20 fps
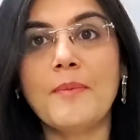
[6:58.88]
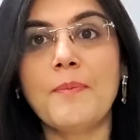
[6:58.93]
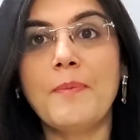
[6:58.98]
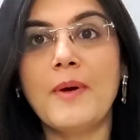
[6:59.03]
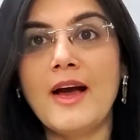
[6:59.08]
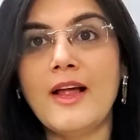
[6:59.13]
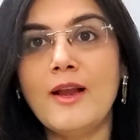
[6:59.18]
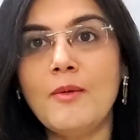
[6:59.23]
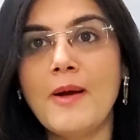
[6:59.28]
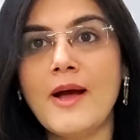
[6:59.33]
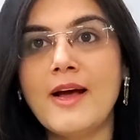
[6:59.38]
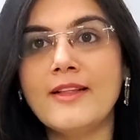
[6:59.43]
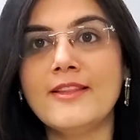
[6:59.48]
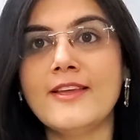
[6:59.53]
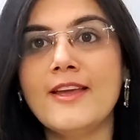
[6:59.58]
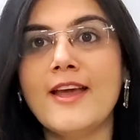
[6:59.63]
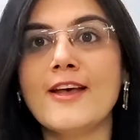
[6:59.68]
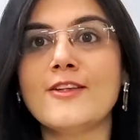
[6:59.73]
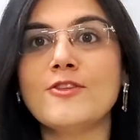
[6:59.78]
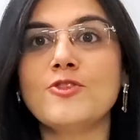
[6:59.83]

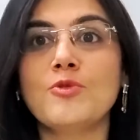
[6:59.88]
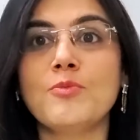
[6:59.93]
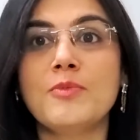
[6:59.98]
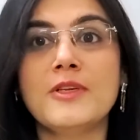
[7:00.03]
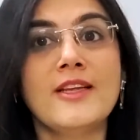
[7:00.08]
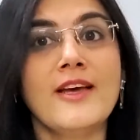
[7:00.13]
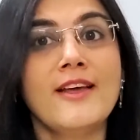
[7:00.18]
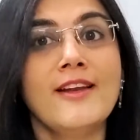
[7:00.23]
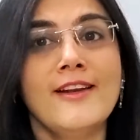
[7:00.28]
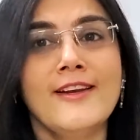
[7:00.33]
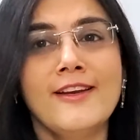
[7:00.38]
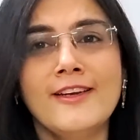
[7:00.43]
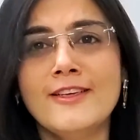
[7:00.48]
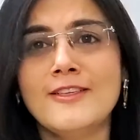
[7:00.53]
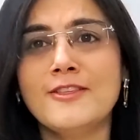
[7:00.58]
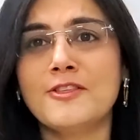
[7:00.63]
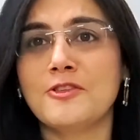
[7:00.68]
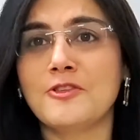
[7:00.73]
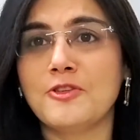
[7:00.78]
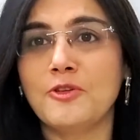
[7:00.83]
Kapalbhati has to be done a
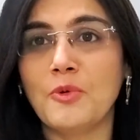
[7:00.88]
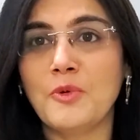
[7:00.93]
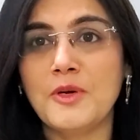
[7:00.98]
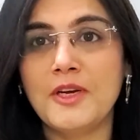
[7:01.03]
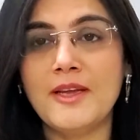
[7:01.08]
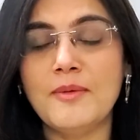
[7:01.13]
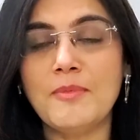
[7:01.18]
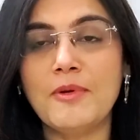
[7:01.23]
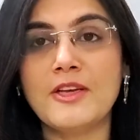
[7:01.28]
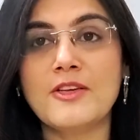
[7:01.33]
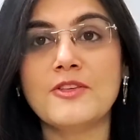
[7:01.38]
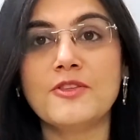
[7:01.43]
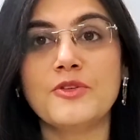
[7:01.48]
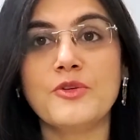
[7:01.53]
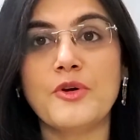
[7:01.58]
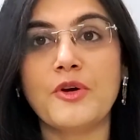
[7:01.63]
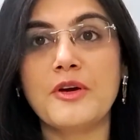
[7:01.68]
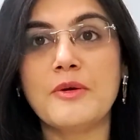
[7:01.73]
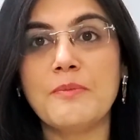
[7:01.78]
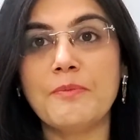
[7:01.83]
little slowly because
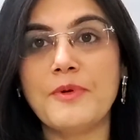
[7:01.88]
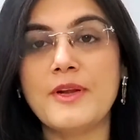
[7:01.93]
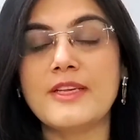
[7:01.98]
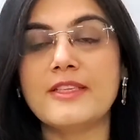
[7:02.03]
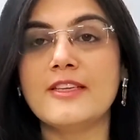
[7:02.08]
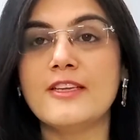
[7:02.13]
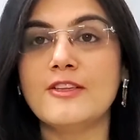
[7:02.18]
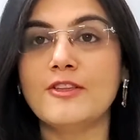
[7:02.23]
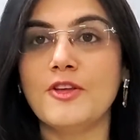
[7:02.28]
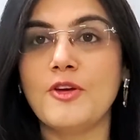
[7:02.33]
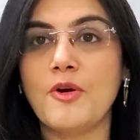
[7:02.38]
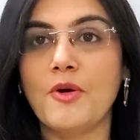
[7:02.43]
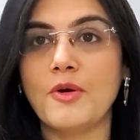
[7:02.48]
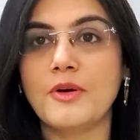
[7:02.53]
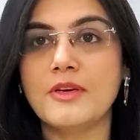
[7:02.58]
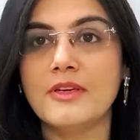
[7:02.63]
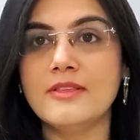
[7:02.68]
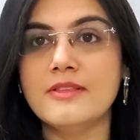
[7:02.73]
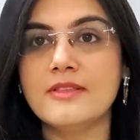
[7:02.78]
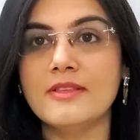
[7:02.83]
you're compressing the
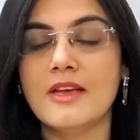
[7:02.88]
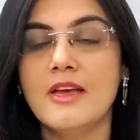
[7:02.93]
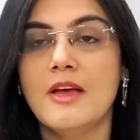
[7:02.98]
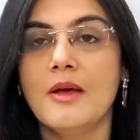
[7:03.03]
organs,